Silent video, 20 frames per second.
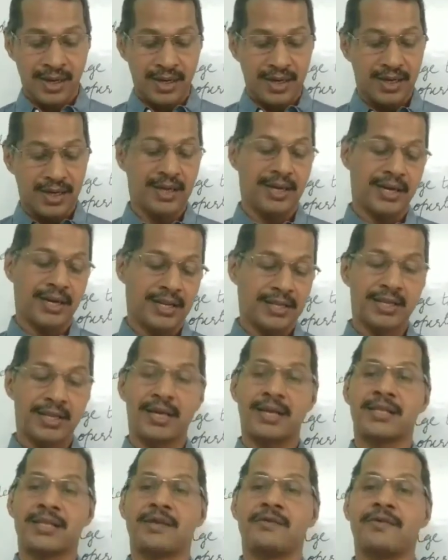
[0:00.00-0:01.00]

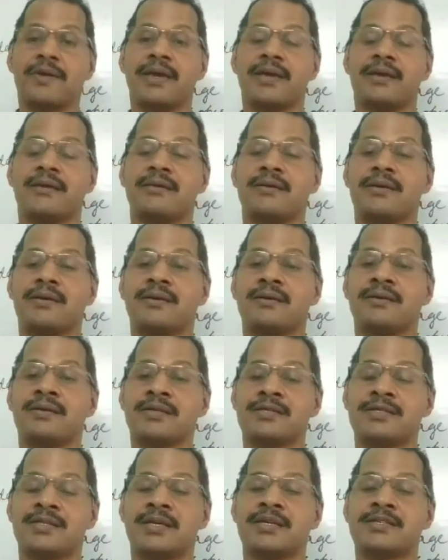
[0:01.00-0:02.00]
another way, it
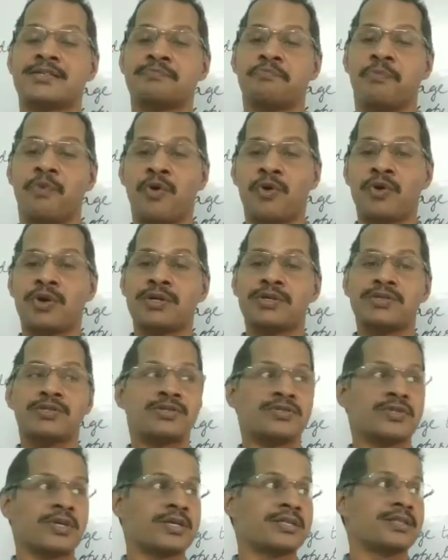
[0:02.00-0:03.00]
is a small
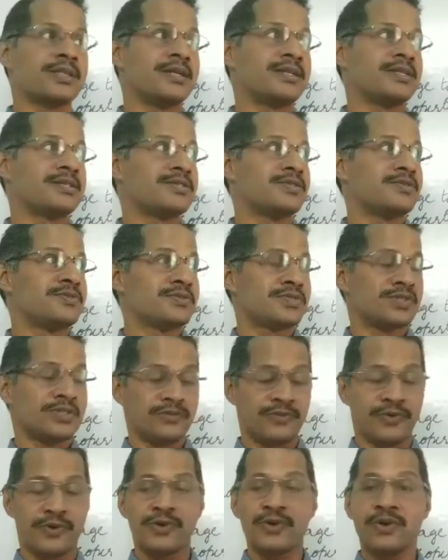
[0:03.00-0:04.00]
stick that is used
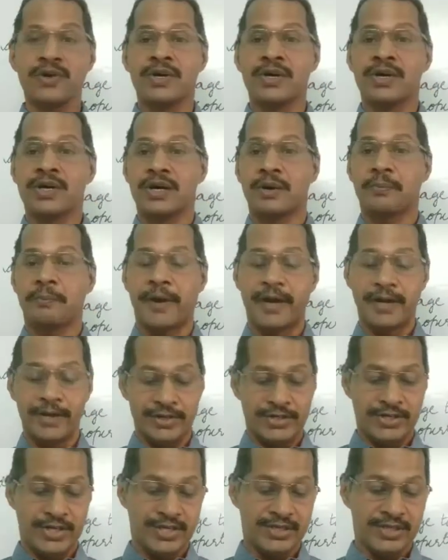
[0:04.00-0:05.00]
for
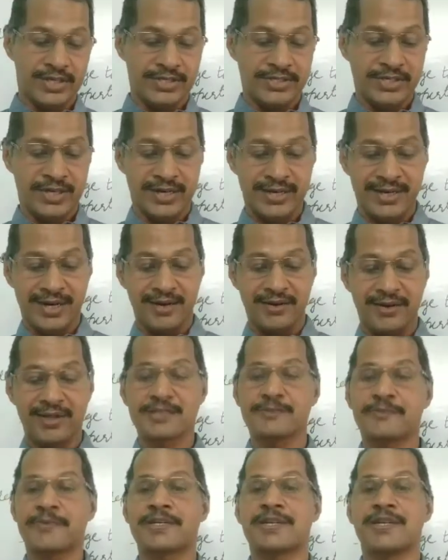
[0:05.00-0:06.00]
punishing the children,
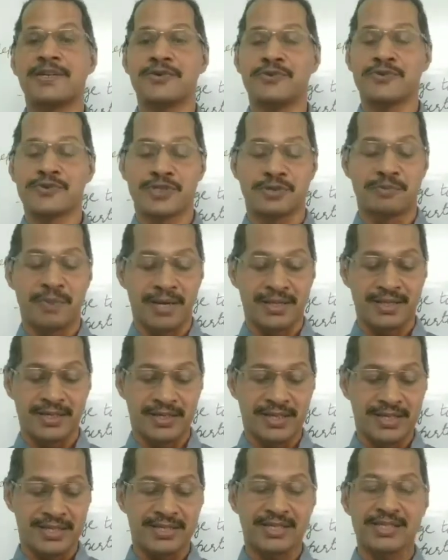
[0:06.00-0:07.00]
especially used by the
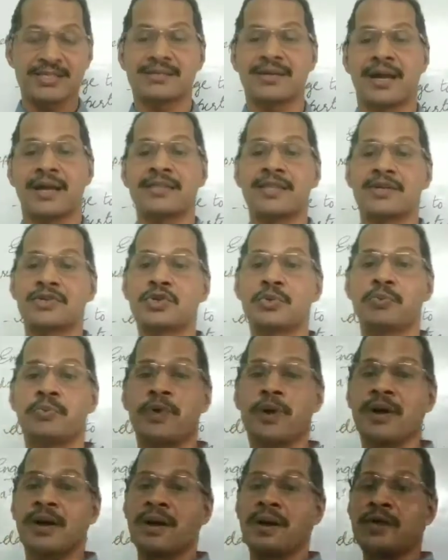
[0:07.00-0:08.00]
teachers, either to
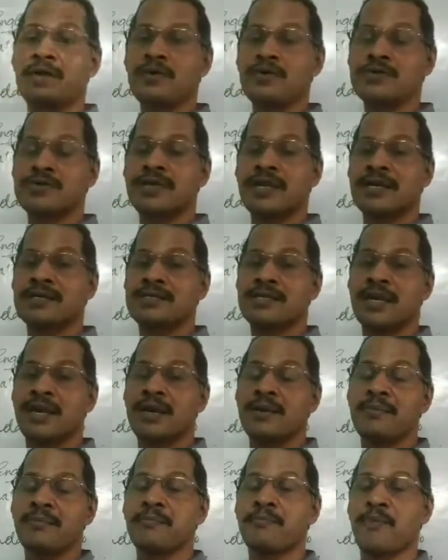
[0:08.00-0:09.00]
used as
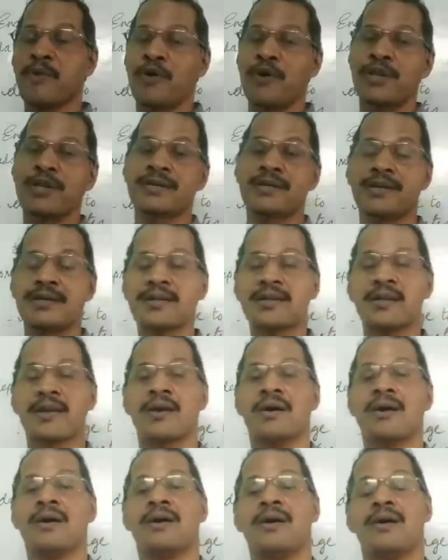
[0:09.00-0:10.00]
a pointer
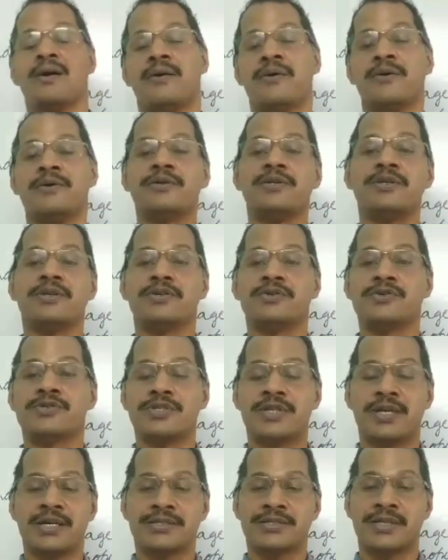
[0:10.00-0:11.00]
or
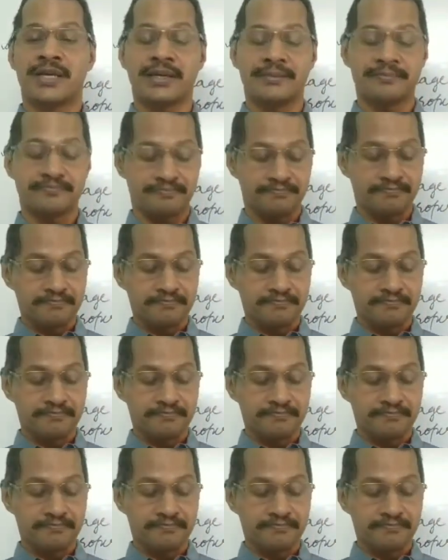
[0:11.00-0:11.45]
used as a